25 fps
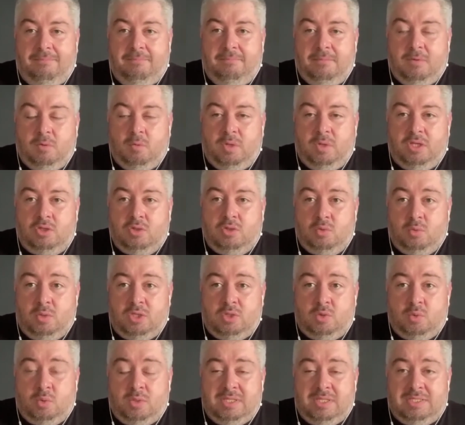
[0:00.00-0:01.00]

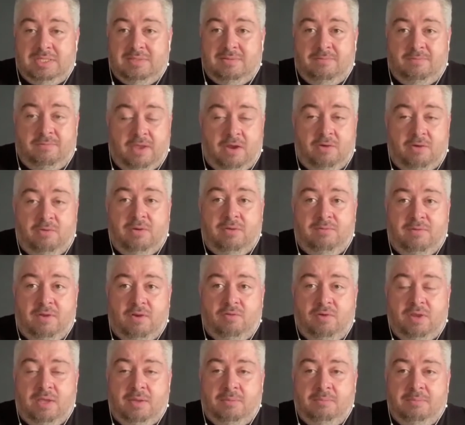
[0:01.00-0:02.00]
Which was very,
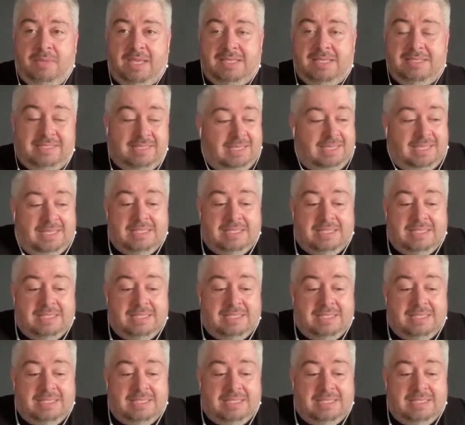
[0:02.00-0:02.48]
very amazing.